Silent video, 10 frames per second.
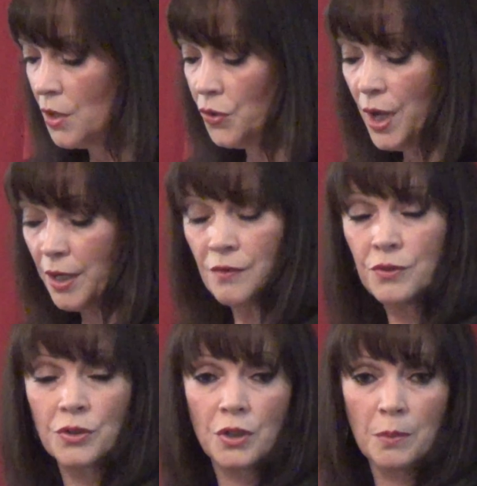You're not going to
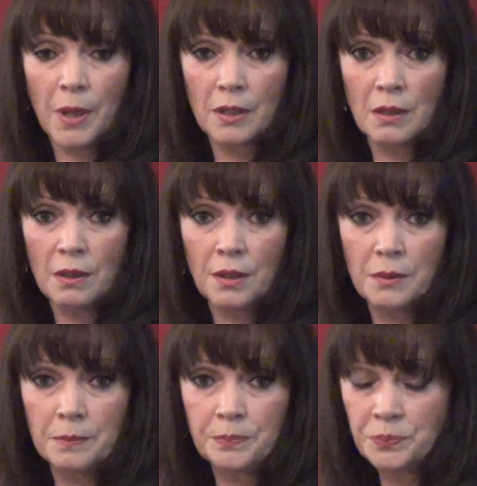feel good about it, are
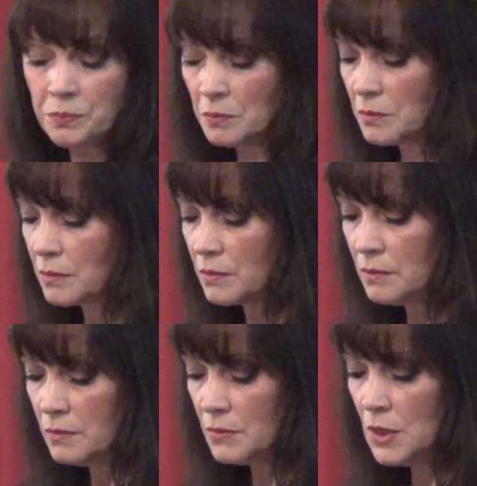
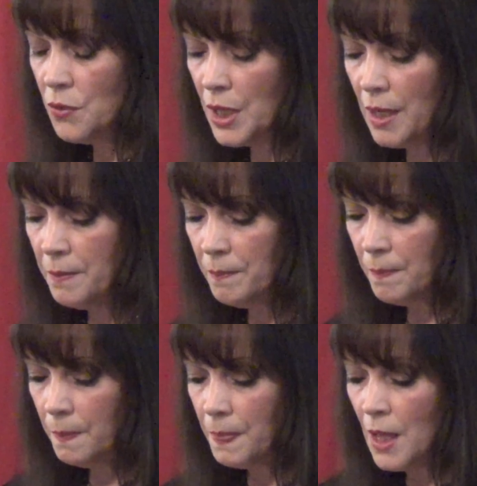you? Okay.
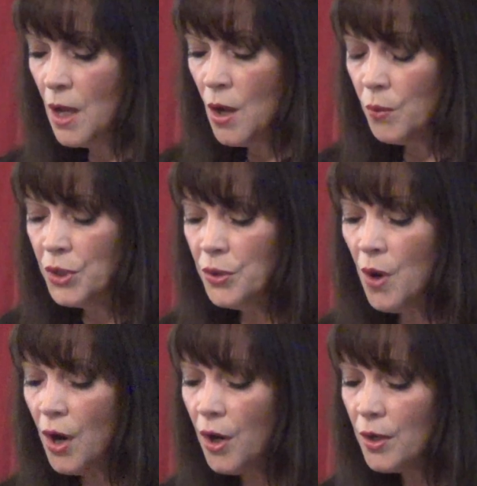When you
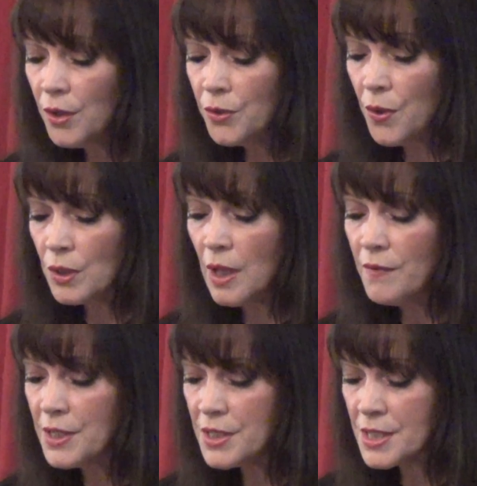are your
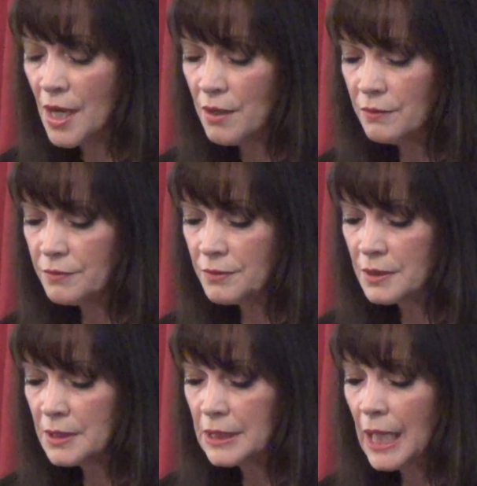loving self,
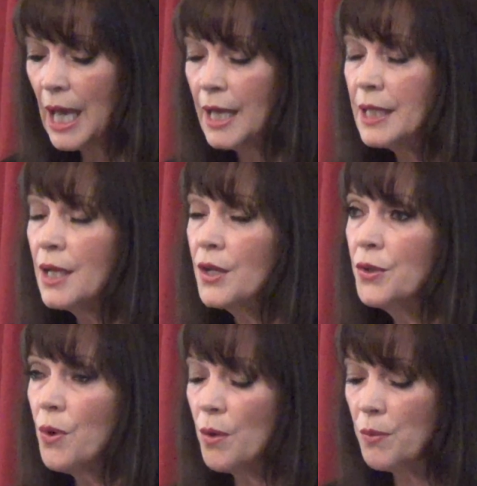and
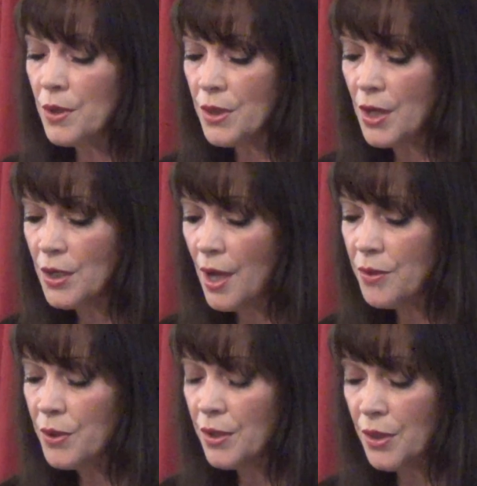you are with
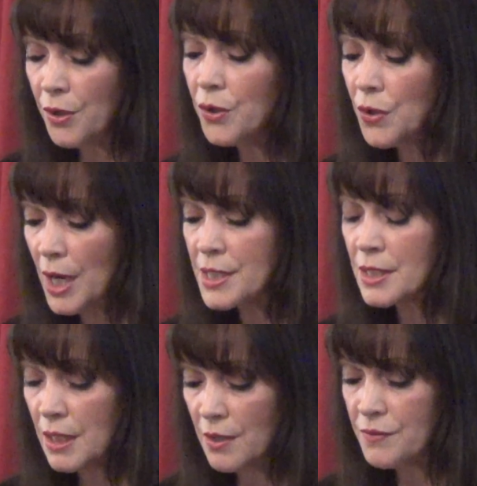another in their
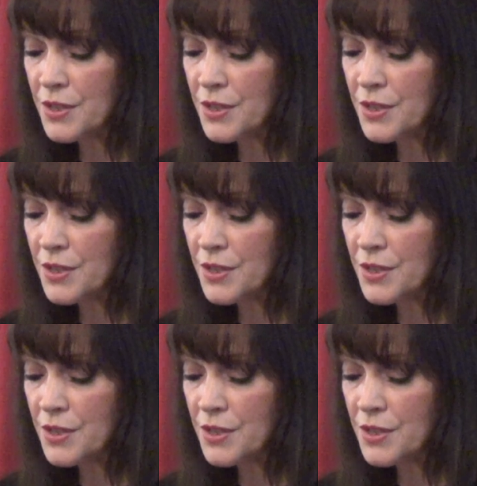Christ love